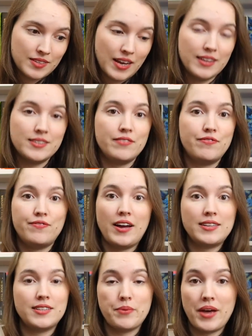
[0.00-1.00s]
And the
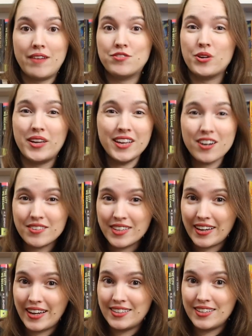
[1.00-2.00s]
fact that we have to eat all the
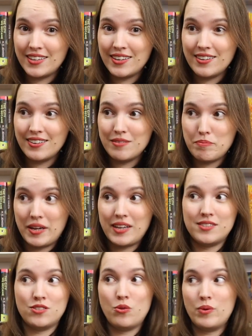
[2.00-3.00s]
candy
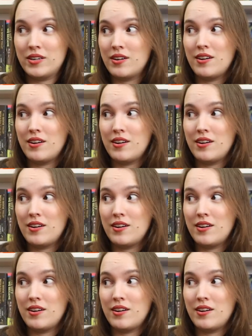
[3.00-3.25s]
because no one